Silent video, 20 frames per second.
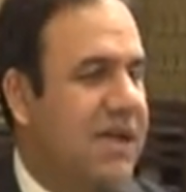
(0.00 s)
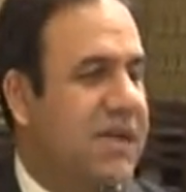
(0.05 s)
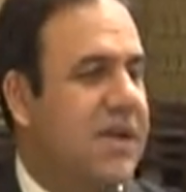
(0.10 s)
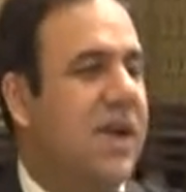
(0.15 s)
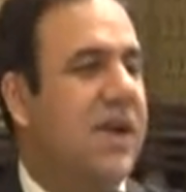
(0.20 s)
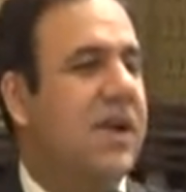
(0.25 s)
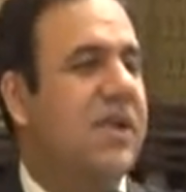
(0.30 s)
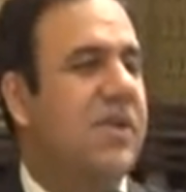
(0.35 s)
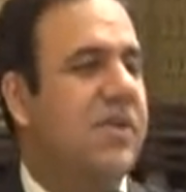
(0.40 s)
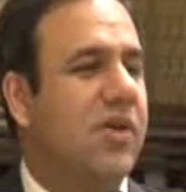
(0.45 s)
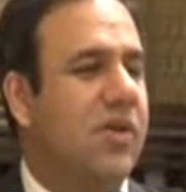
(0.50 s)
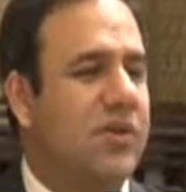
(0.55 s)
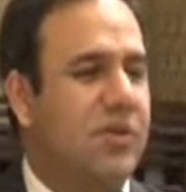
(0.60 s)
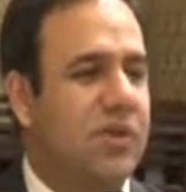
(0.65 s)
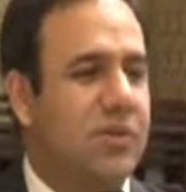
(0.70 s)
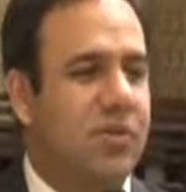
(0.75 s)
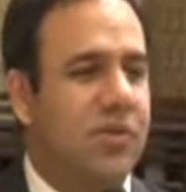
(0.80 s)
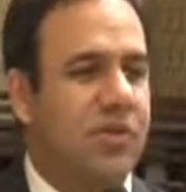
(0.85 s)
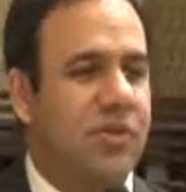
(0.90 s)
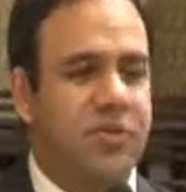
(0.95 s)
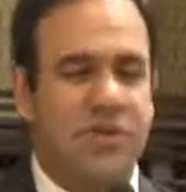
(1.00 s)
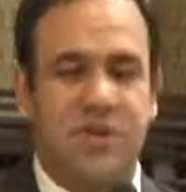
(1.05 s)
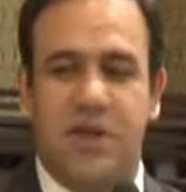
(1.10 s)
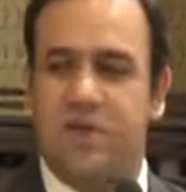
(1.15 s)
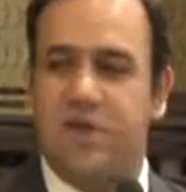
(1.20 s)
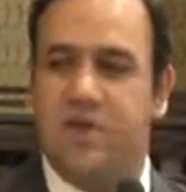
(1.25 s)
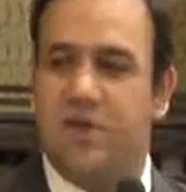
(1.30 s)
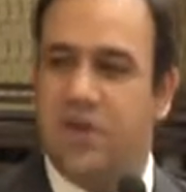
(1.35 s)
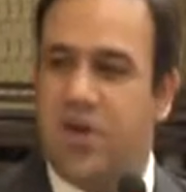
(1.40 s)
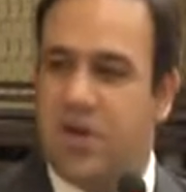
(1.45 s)
They are the entrepreneurs that
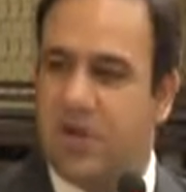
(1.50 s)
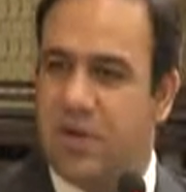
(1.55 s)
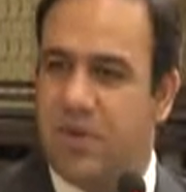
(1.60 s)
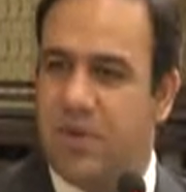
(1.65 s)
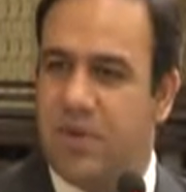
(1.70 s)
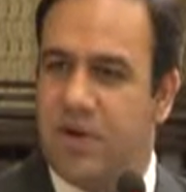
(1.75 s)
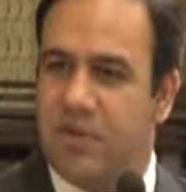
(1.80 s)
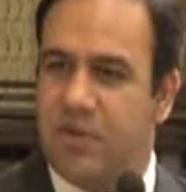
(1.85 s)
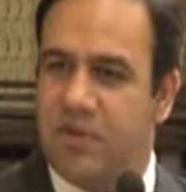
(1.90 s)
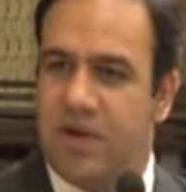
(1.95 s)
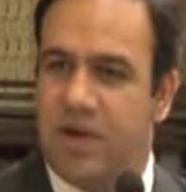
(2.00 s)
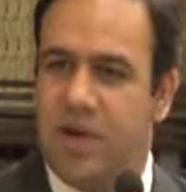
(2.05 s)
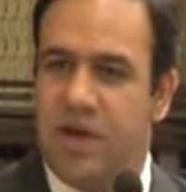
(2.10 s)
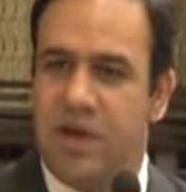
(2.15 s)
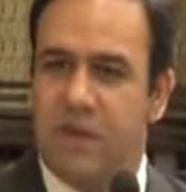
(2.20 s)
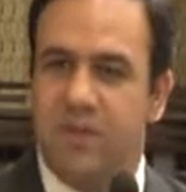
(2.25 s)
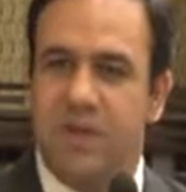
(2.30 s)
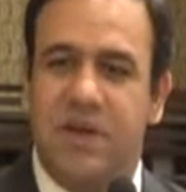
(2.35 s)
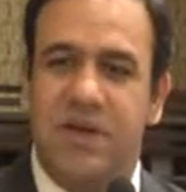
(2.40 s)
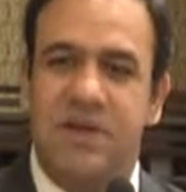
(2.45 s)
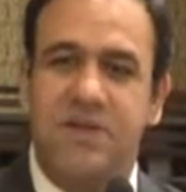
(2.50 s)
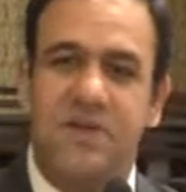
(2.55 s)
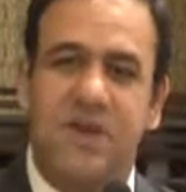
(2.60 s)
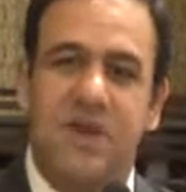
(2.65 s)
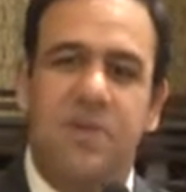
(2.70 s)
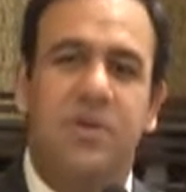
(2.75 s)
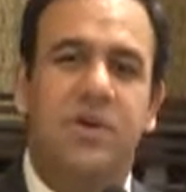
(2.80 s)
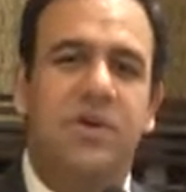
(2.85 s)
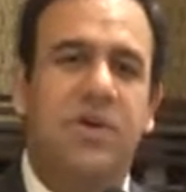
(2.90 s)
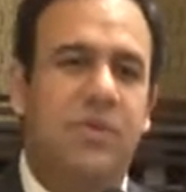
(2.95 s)
we talk about, because
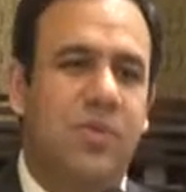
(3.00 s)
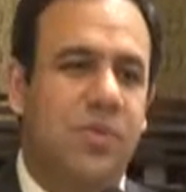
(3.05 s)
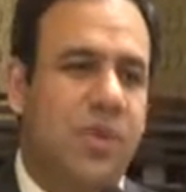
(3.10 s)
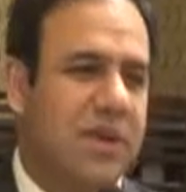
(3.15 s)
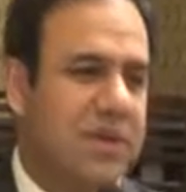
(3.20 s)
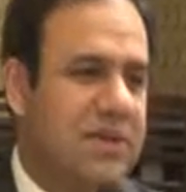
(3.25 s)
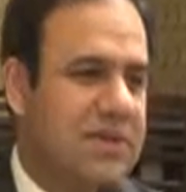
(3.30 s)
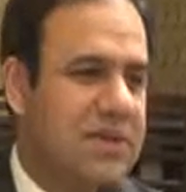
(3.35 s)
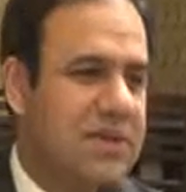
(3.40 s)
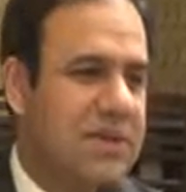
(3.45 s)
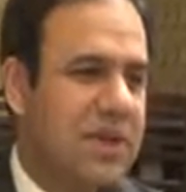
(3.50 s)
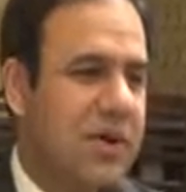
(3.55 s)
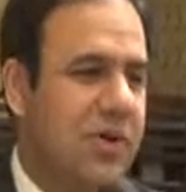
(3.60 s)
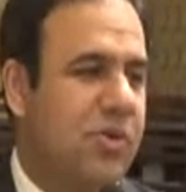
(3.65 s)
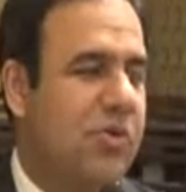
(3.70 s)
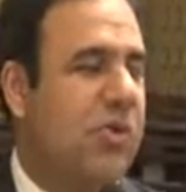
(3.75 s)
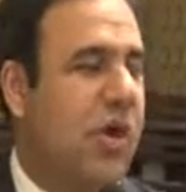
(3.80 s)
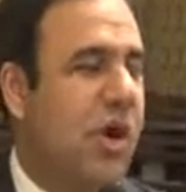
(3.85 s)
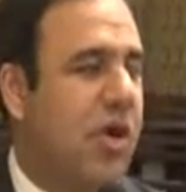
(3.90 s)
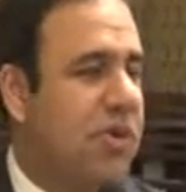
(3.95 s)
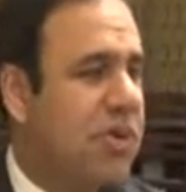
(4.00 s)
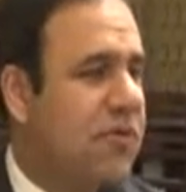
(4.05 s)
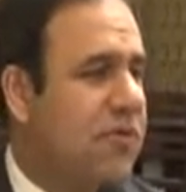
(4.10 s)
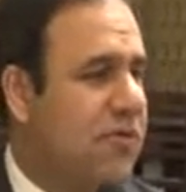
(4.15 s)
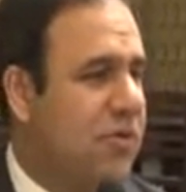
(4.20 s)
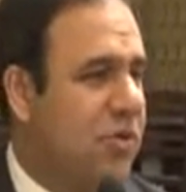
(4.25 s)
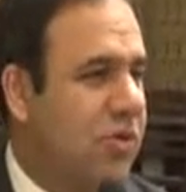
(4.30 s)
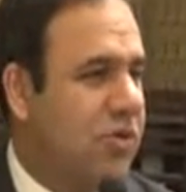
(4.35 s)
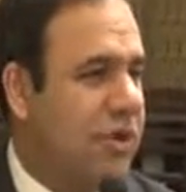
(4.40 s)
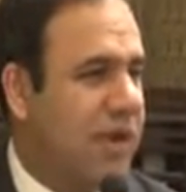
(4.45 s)
they were the ones who out
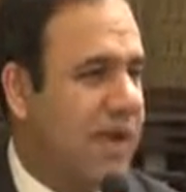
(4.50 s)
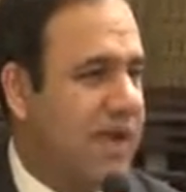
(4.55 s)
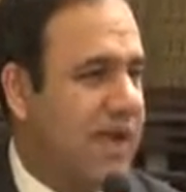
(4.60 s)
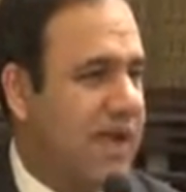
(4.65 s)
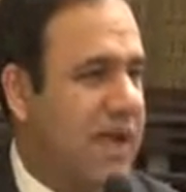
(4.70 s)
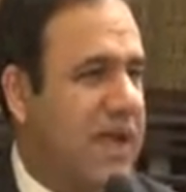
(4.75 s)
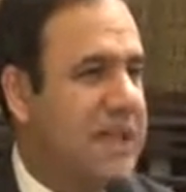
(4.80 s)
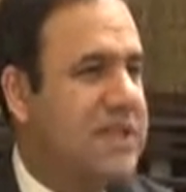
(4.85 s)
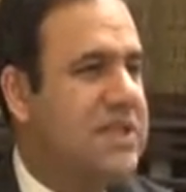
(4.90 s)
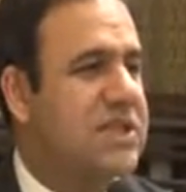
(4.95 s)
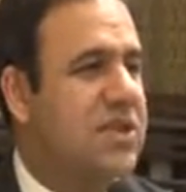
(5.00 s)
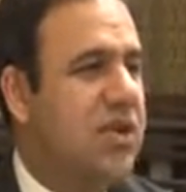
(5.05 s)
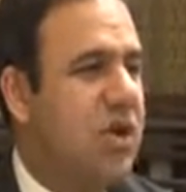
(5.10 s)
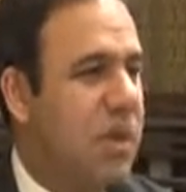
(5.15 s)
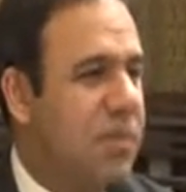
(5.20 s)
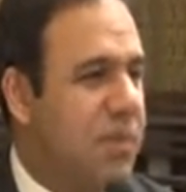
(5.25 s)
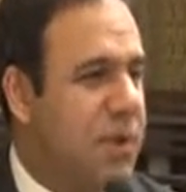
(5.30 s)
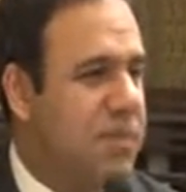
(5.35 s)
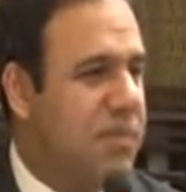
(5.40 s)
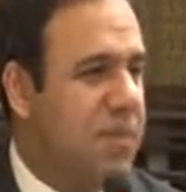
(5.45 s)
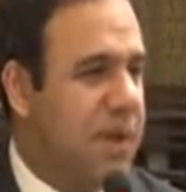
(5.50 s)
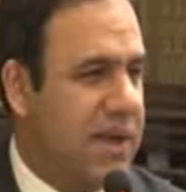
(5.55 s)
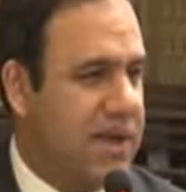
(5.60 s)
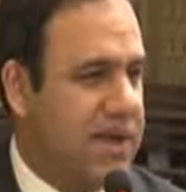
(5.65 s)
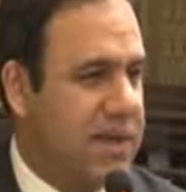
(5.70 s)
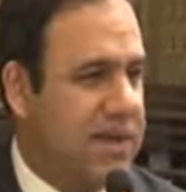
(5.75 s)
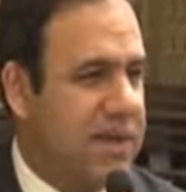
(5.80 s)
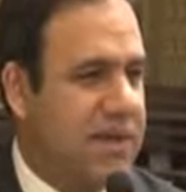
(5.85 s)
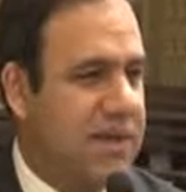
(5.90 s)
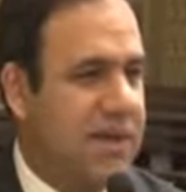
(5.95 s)
of nowhere, as common
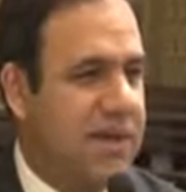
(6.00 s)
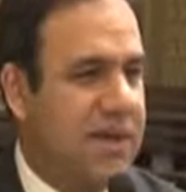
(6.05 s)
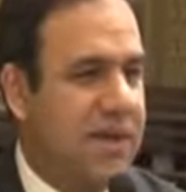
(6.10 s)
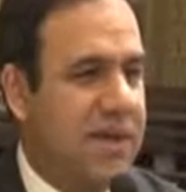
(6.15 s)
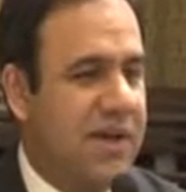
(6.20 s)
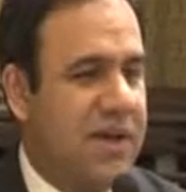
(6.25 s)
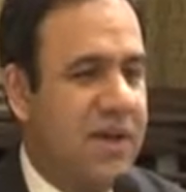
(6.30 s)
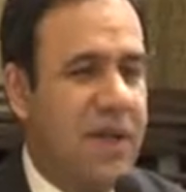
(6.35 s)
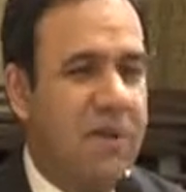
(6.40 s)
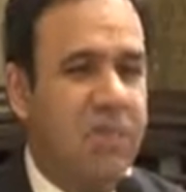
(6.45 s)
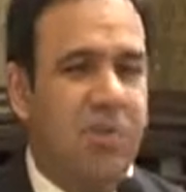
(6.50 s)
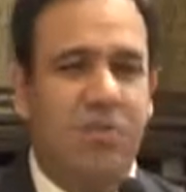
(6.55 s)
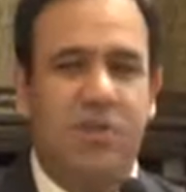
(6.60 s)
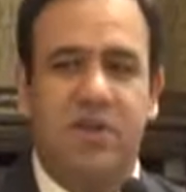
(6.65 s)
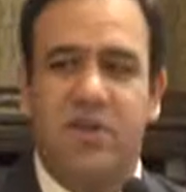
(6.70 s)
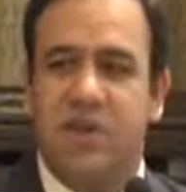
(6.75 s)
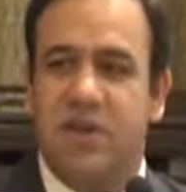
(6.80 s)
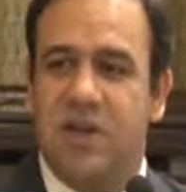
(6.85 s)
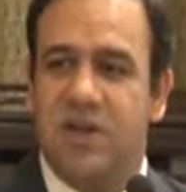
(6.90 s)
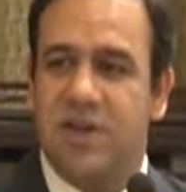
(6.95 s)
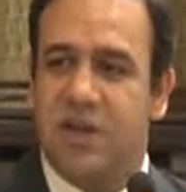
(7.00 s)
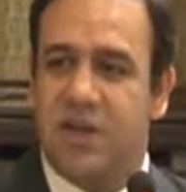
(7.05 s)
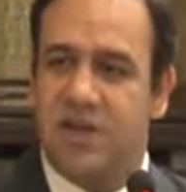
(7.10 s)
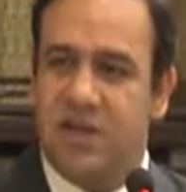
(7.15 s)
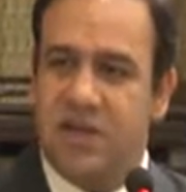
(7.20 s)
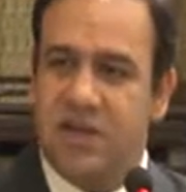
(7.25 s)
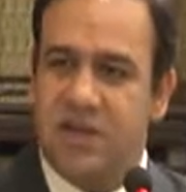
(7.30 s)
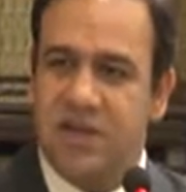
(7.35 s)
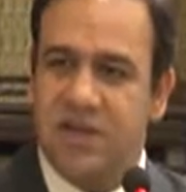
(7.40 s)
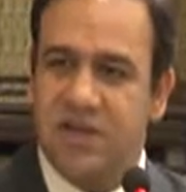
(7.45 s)
men, came up with great
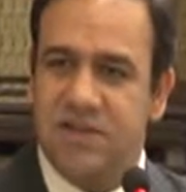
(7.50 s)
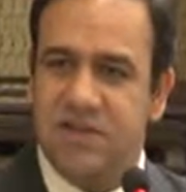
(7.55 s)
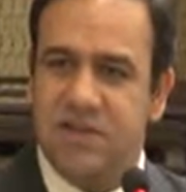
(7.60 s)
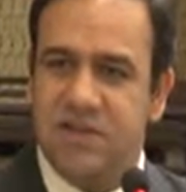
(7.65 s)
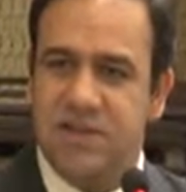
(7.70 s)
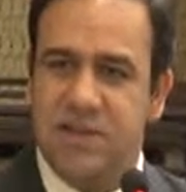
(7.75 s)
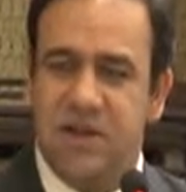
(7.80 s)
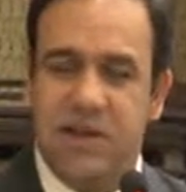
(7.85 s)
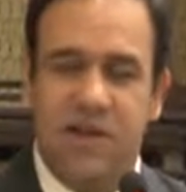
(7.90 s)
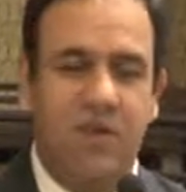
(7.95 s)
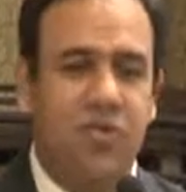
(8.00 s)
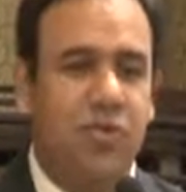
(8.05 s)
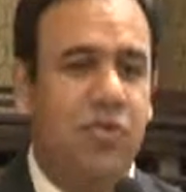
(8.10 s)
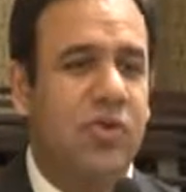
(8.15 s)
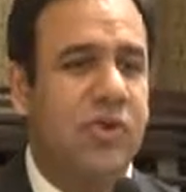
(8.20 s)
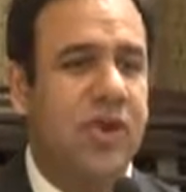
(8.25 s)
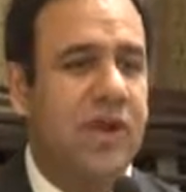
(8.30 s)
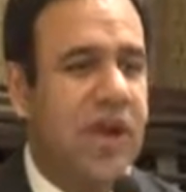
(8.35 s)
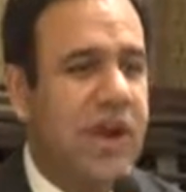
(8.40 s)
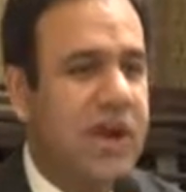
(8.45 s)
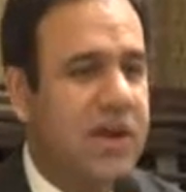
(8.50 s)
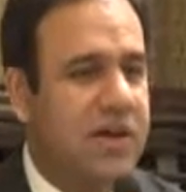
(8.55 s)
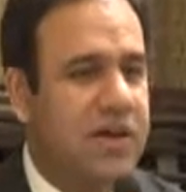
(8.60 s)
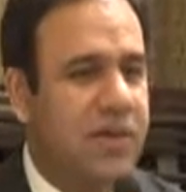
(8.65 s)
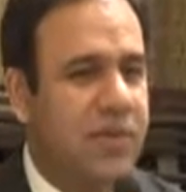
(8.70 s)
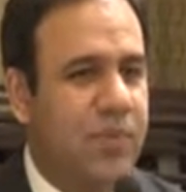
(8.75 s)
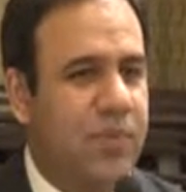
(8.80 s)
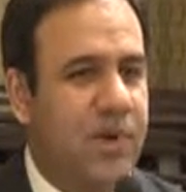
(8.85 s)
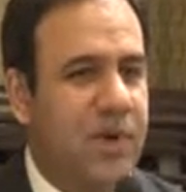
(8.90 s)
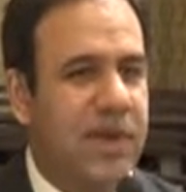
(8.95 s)
ideas and through their
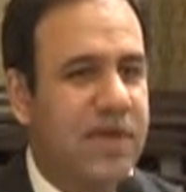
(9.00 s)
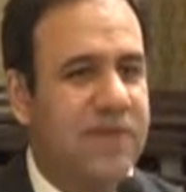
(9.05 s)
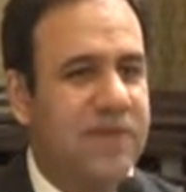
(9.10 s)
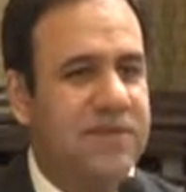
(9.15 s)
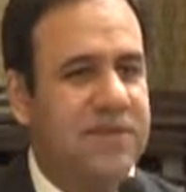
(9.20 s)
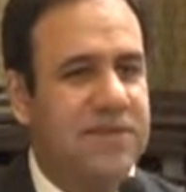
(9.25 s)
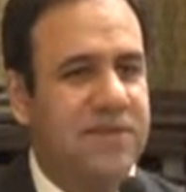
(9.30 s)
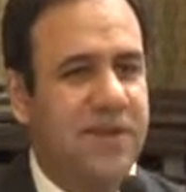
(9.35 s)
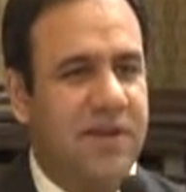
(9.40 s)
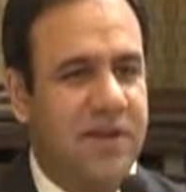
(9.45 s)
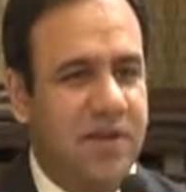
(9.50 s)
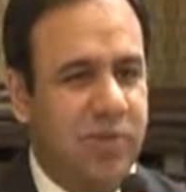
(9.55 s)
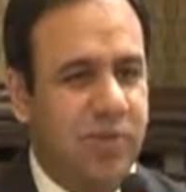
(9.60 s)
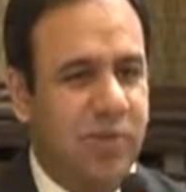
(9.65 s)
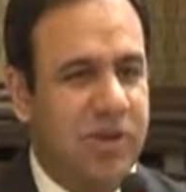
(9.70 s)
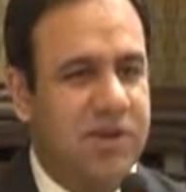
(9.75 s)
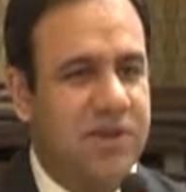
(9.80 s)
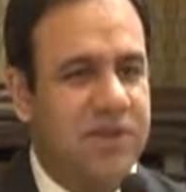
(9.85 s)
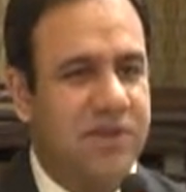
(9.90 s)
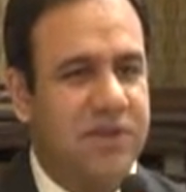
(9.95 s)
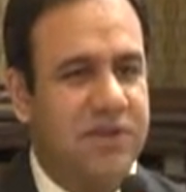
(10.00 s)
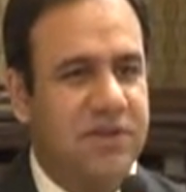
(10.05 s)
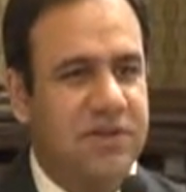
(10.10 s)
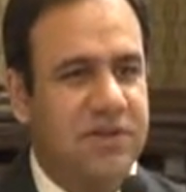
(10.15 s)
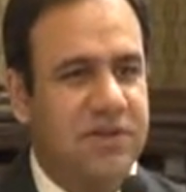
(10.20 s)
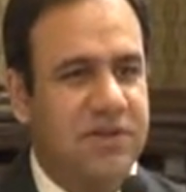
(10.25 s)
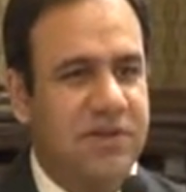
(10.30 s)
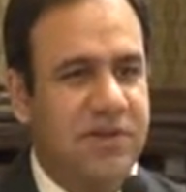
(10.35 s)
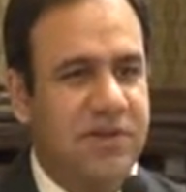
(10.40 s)
enterprise innovation